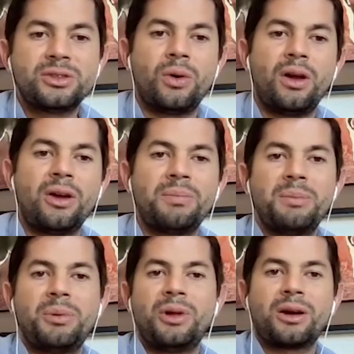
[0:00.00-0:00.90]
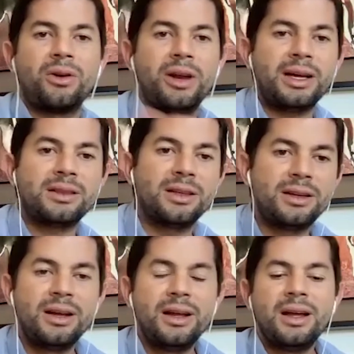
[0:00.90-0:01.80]
so a lot of people are
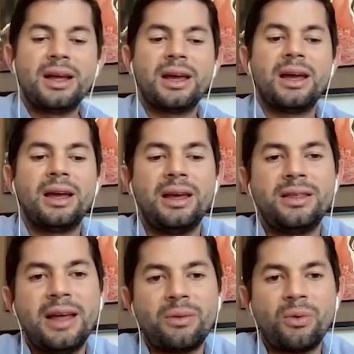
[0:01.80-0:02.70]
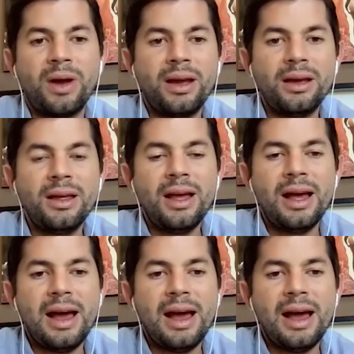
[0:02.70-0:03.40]
connected in that way.